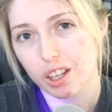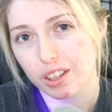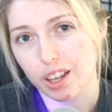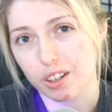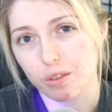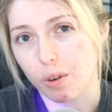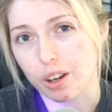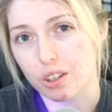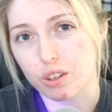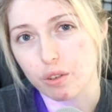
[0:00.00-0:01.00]
then
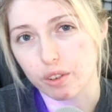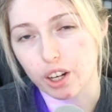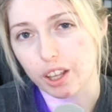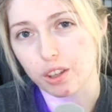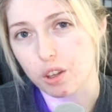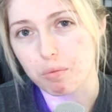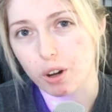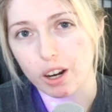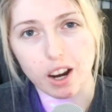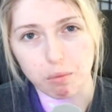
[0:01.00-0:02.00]
what, did you forget that you
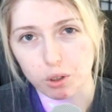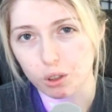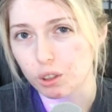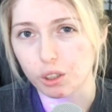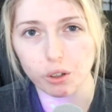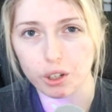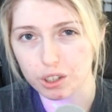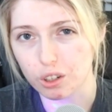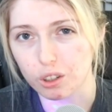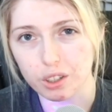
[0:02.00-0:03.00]
bought Emerald and
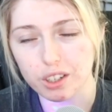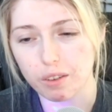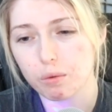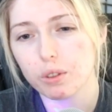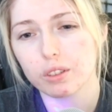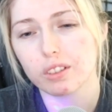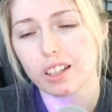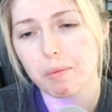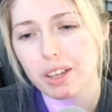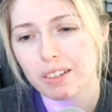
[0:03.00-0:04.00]
Crystal and stuff? Well,
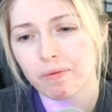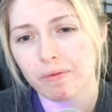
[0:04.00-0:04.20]
I mean,